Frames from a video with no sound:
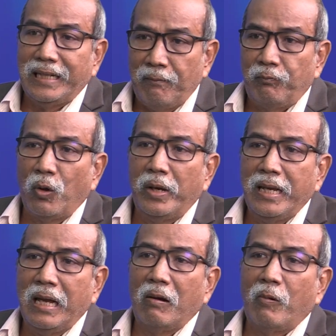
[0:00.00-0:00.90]

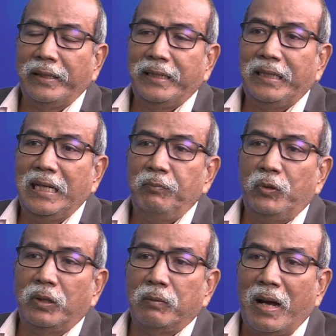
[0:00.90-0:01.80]
employer, wanted him
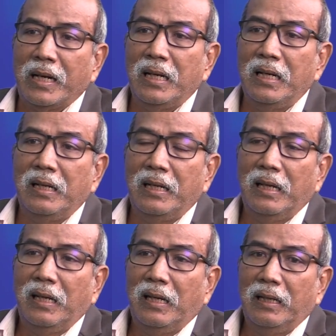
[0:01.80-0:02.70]
to smuggle
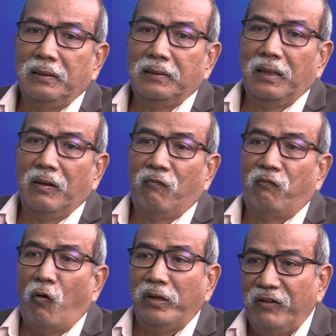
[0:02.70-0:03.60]

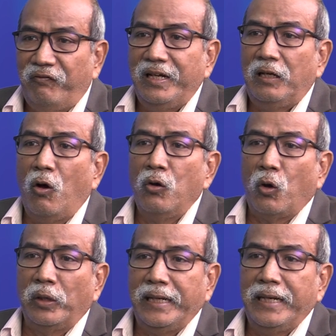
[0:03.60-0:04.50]
40 feet long
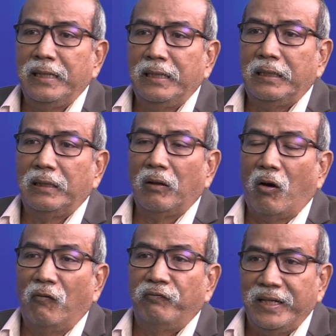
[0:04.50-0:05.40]
containers
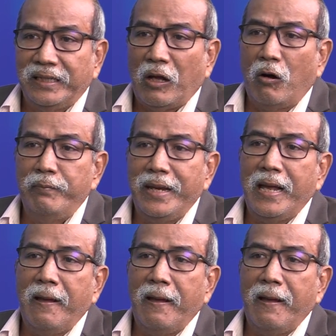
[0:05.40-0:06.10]
of Tsingtao beer.